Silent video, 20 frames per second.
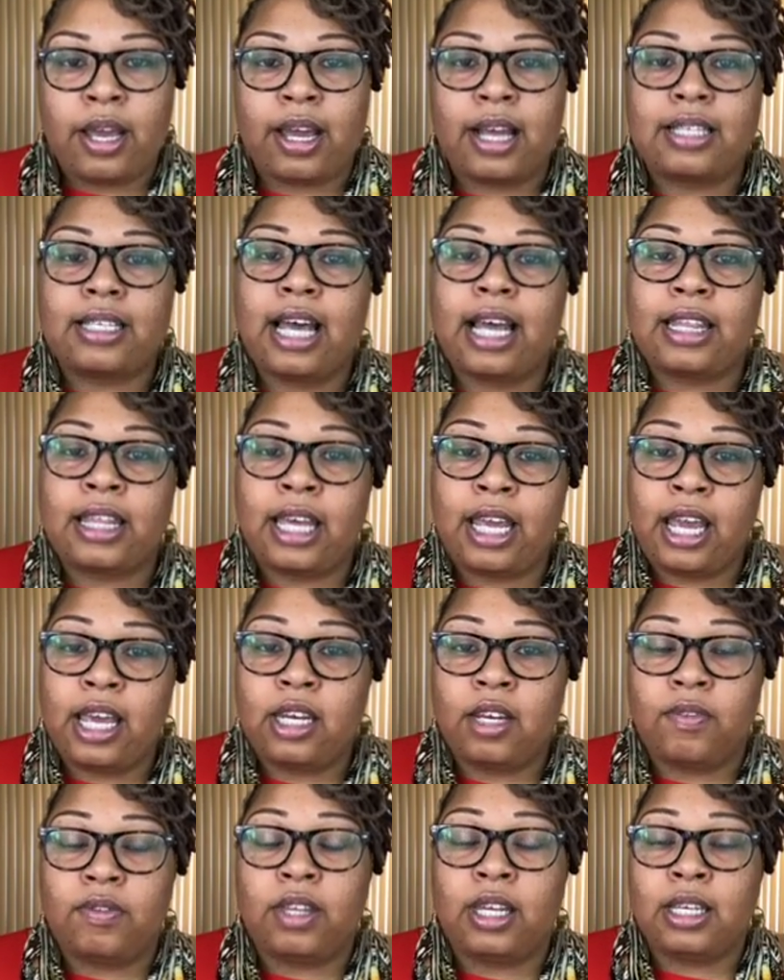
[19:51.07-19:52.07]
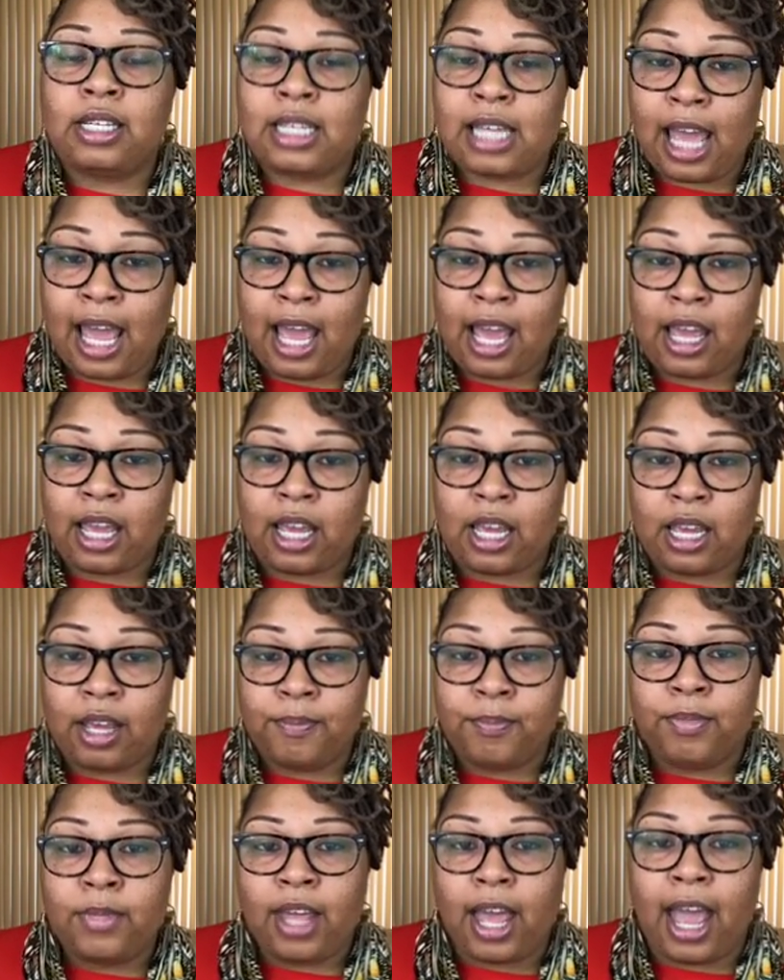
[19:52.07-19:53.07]
Because at the end of the day,
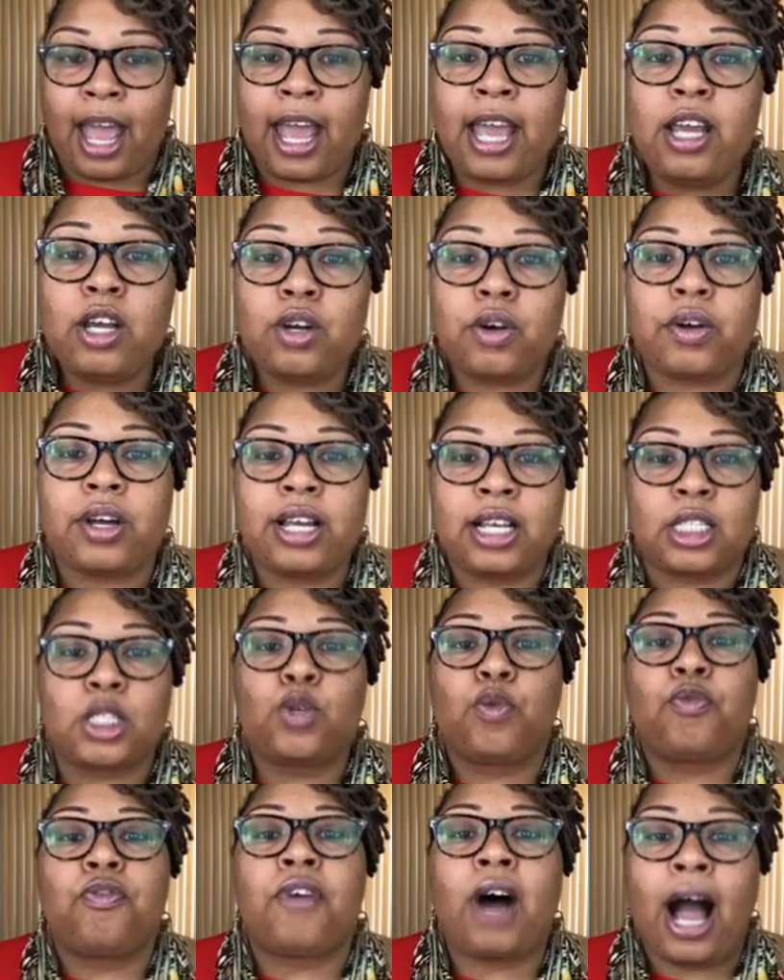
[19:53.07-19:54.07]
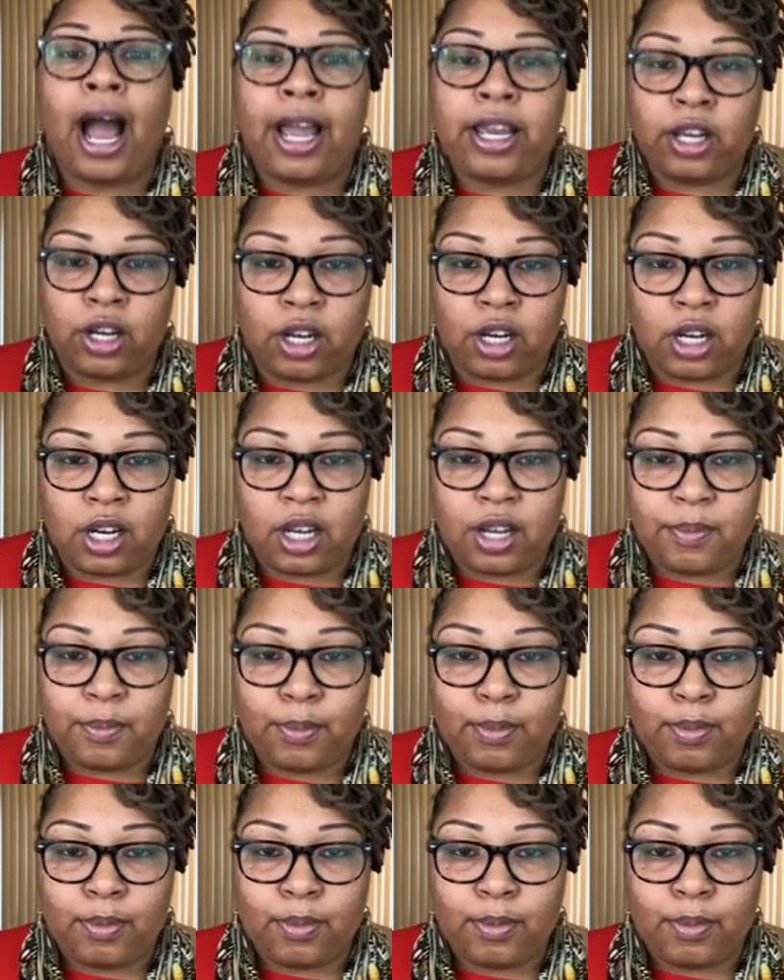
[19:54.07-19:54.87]
anger is fire.